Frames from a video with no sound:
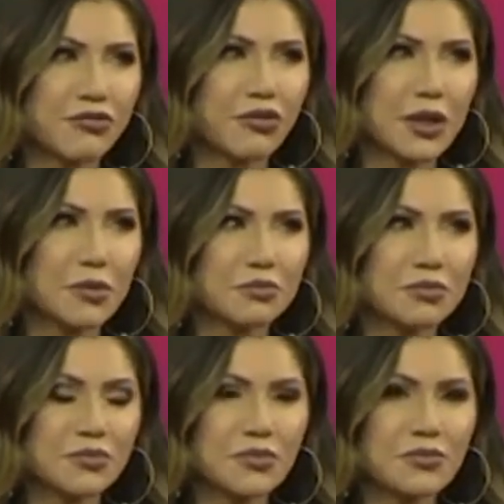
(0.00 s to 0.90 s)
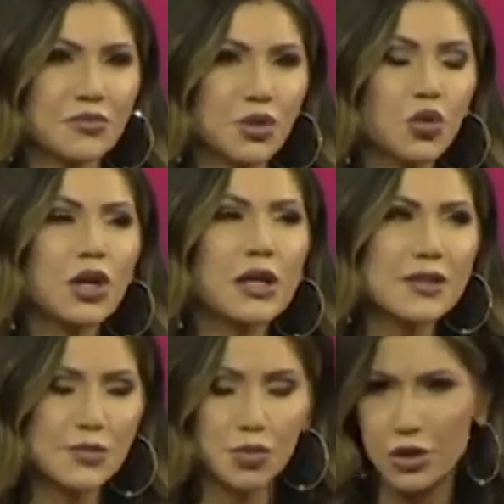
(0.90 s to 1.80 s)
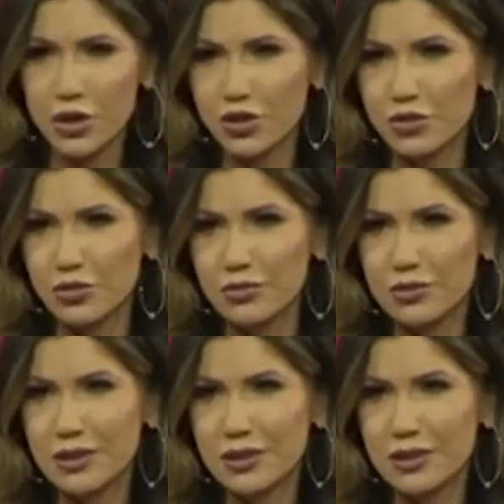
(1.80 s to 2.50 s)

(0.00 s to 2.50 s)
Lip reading: freedom. You are inspirational.